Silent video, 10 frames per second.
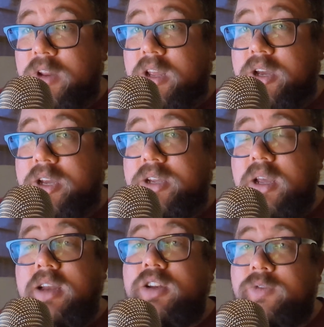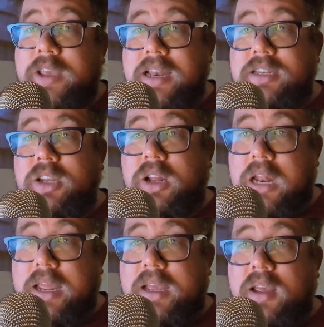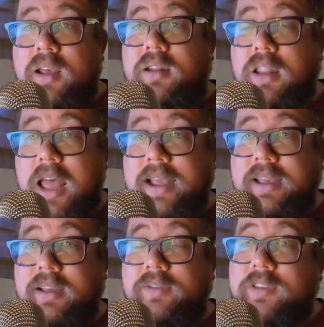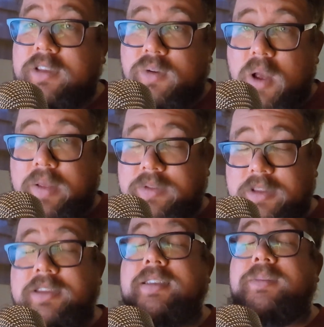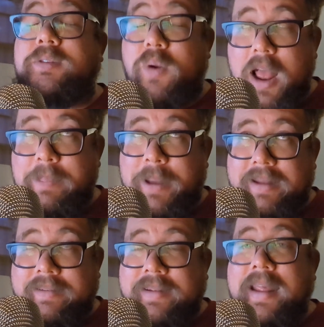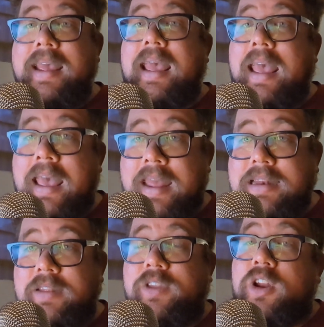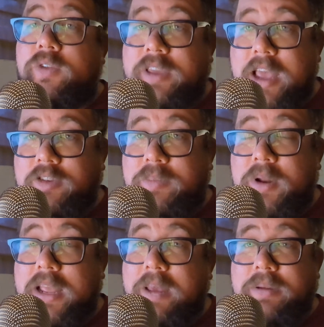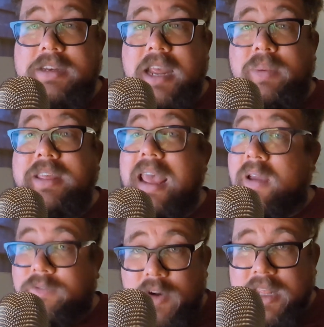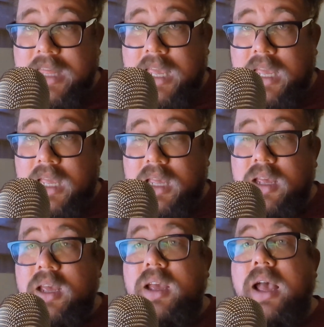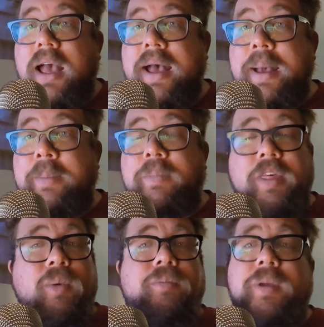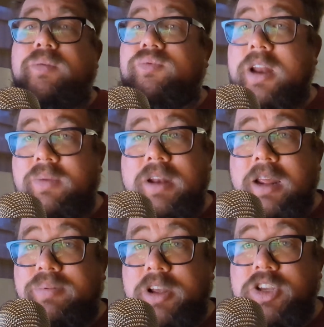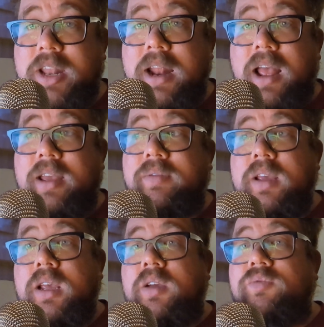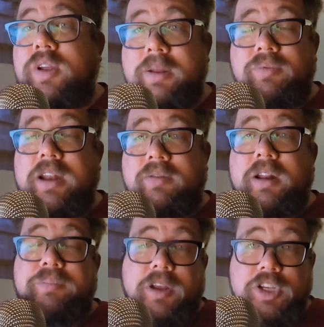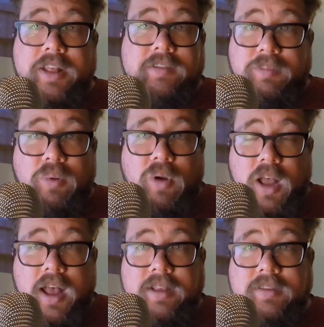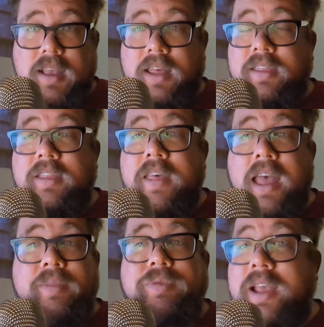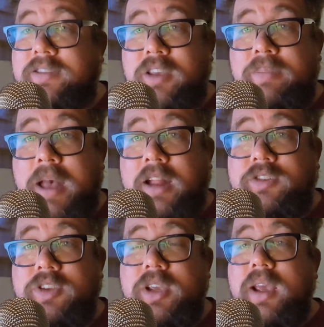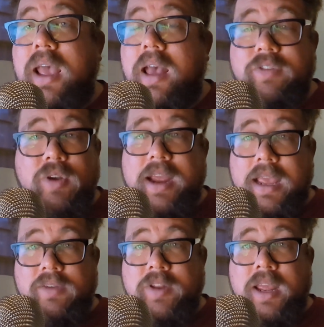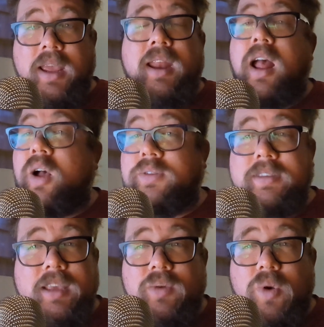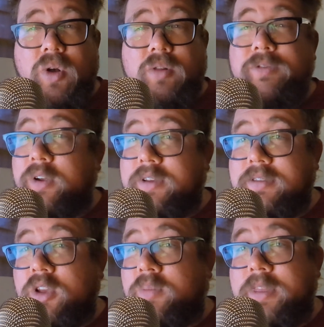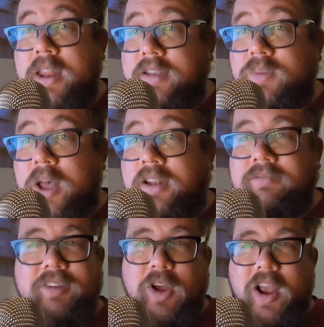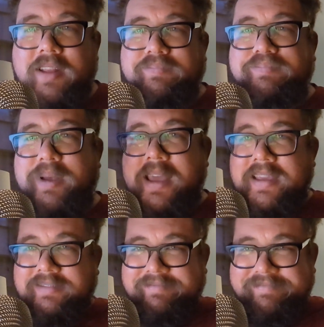video, don't forget to click like, the, subscribe, the subscribe button, and the notification bell to keep up to date with everything. Um, that would be really, really appreciated. I really, really, really appreciate the support, guys. Other than that, thanks so much. Have a great evening, and I'll see you all very soon with the next one. All right, bye.